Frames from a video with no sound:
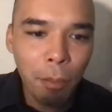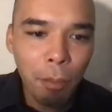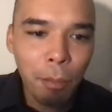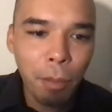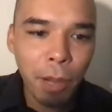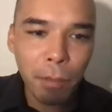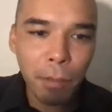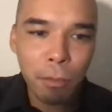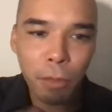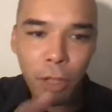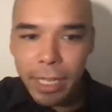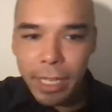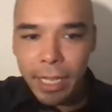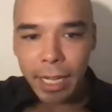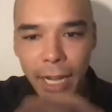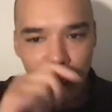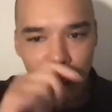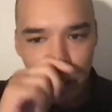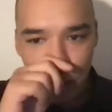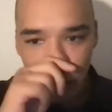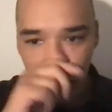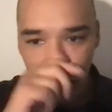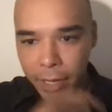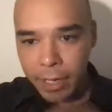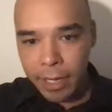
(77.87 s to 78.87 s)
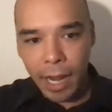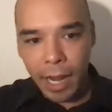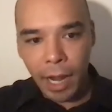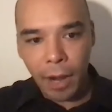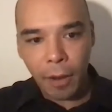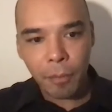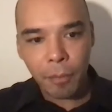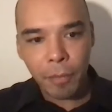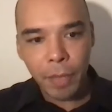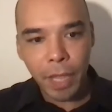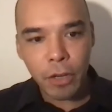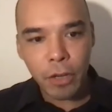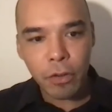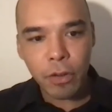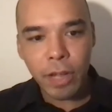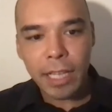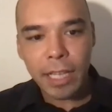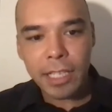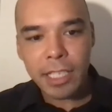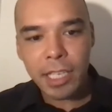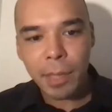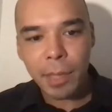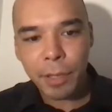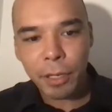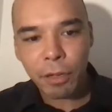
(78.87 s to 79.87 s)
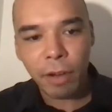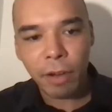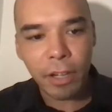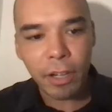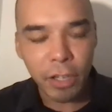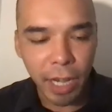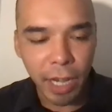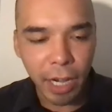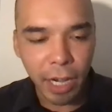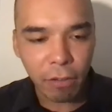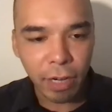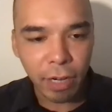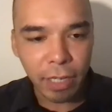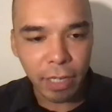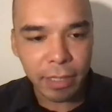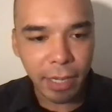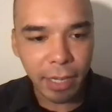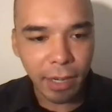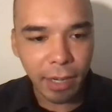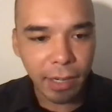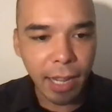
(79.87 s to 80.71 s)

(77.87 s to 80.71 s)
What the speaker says: But I'm looking at you right now, and you got something around your neck right there.